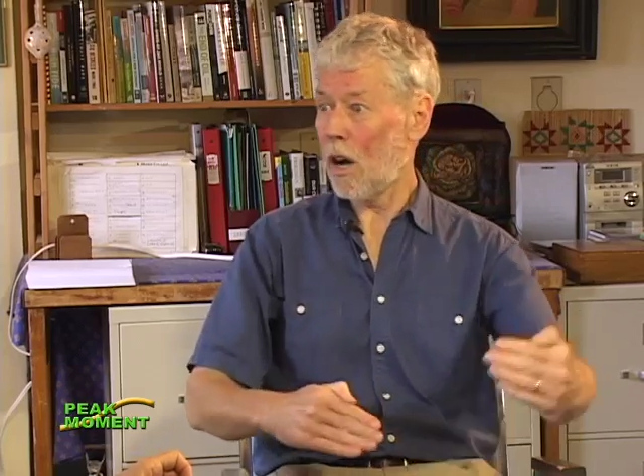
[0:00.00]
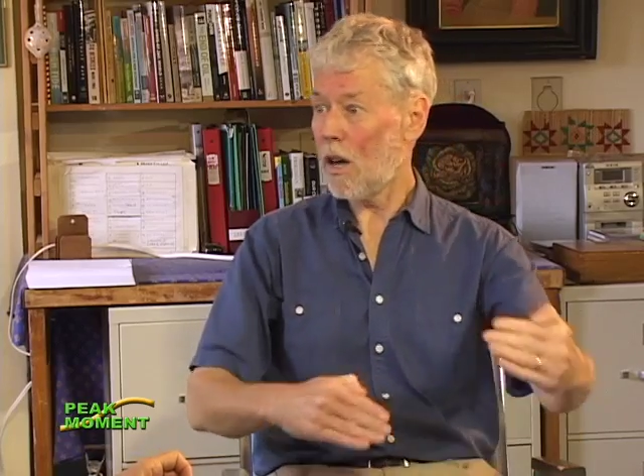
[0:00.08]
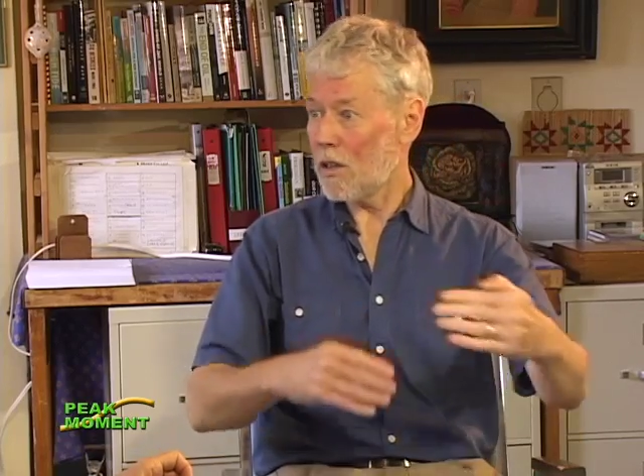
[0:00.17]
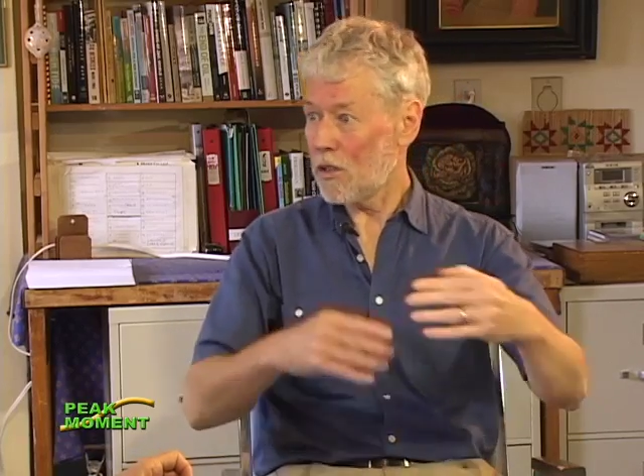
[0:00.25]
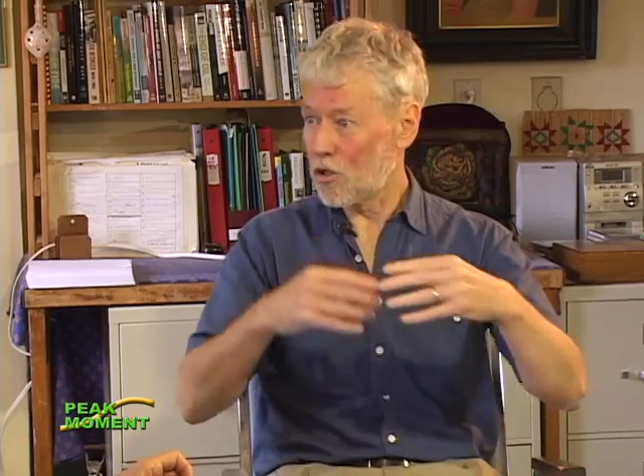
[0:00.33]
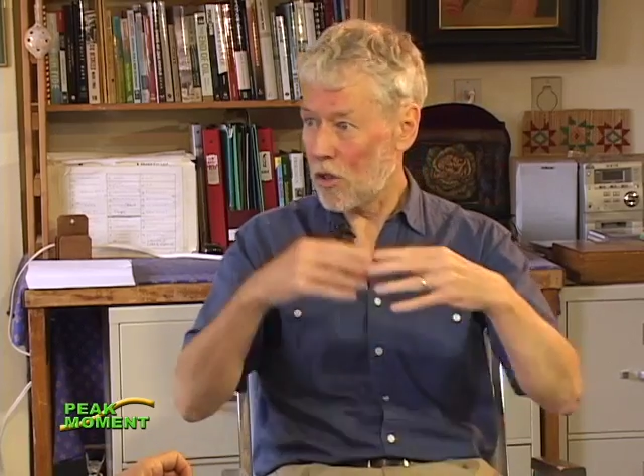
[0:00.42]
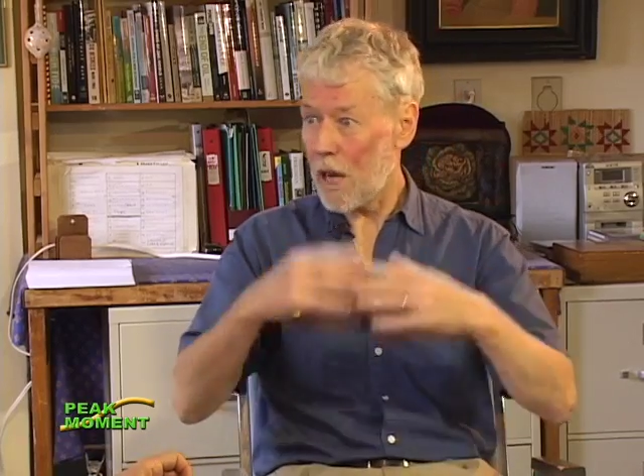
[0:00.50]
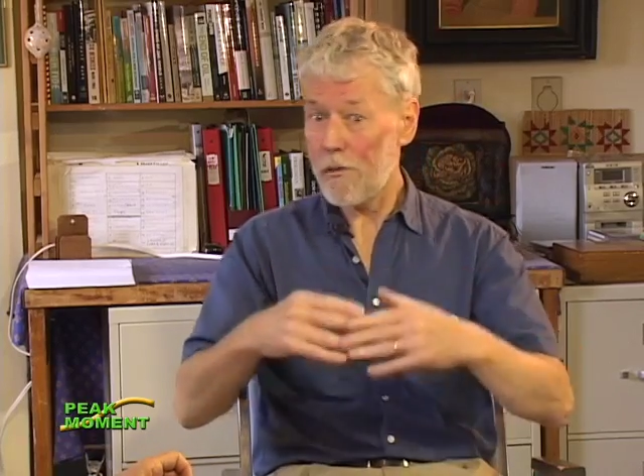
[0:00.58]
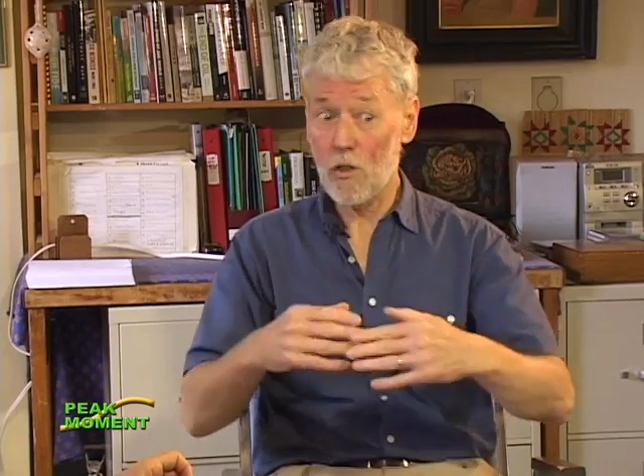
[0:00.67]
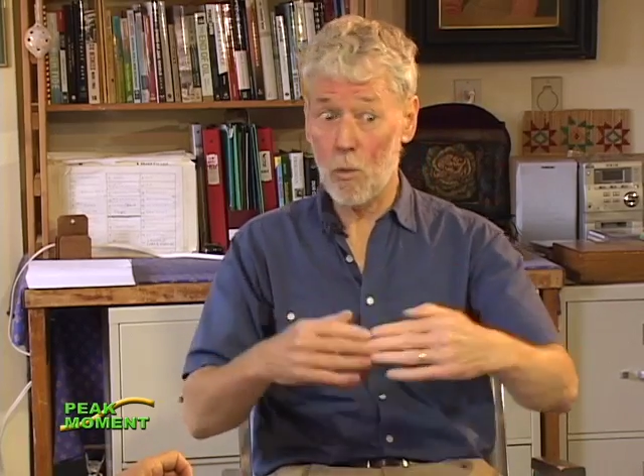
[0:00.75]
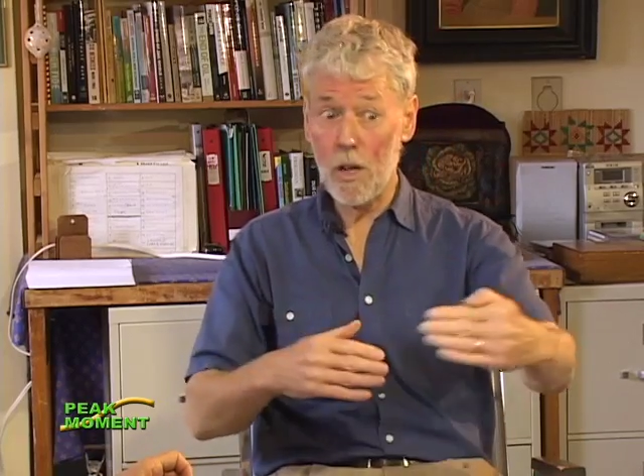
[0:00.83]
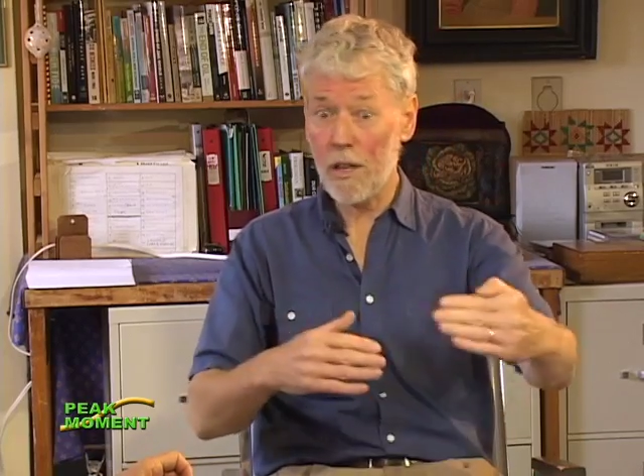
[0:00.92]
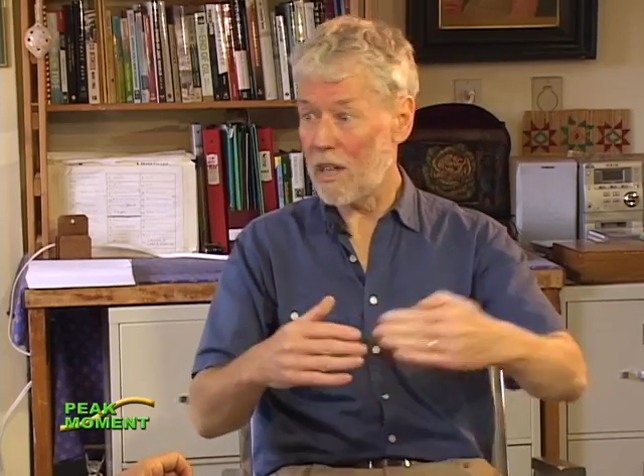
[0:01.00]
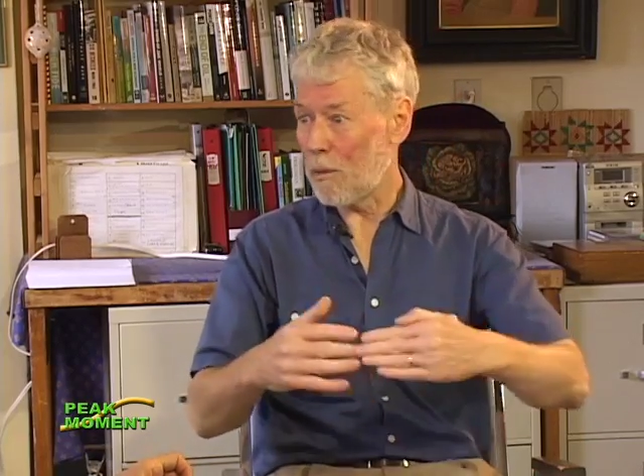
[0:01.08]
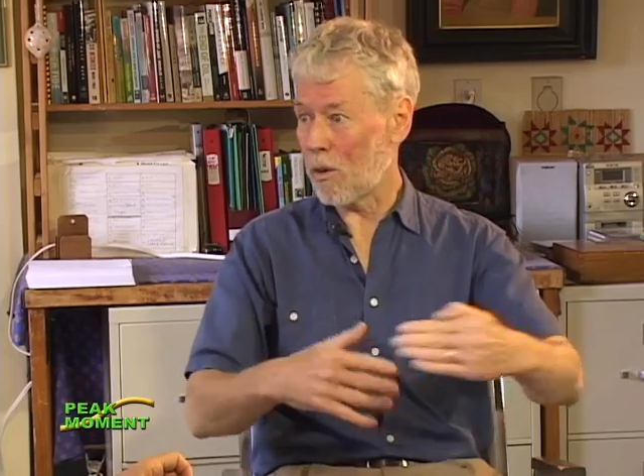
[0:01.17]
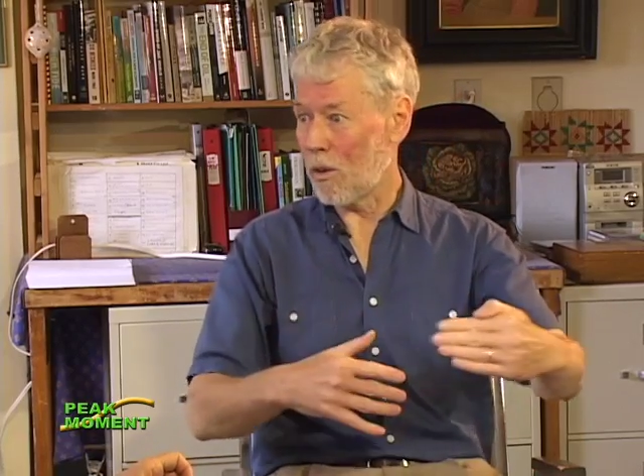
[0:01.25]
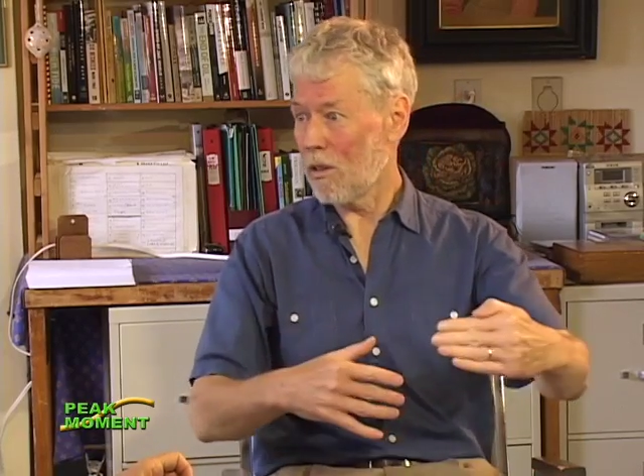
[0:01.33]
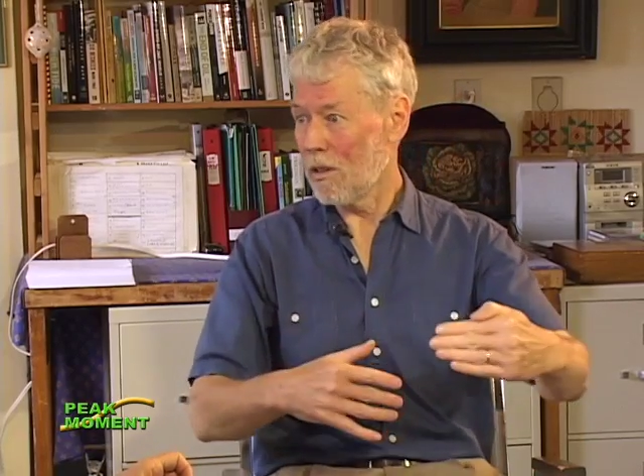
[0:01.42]
can't drive to work
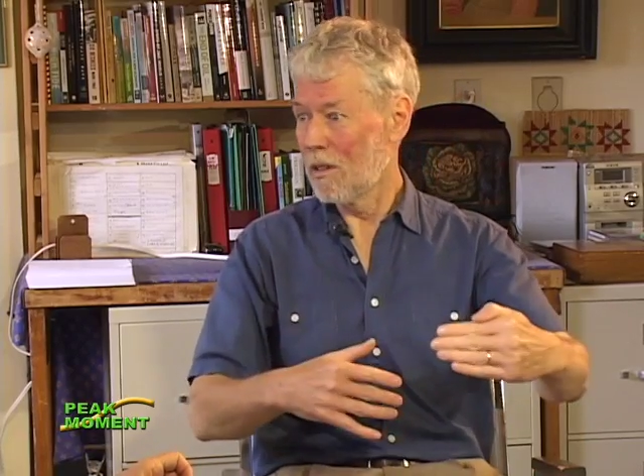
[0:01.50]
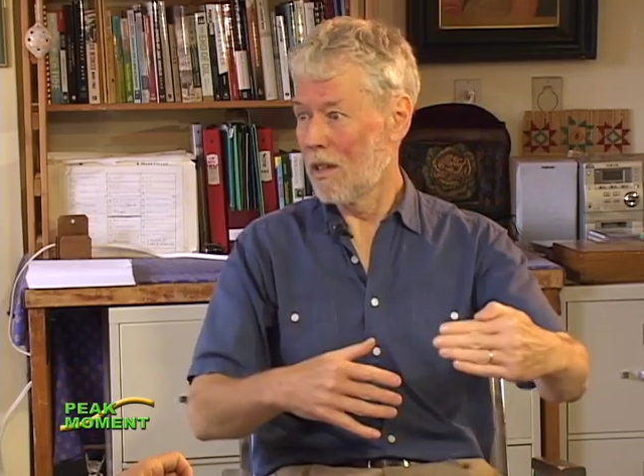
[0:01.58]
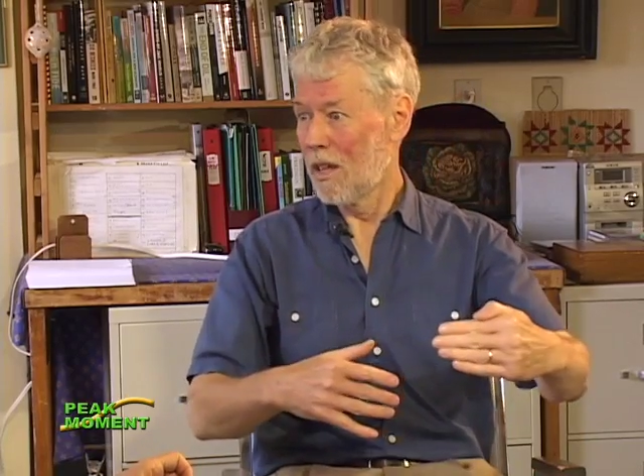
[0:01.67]
anymore,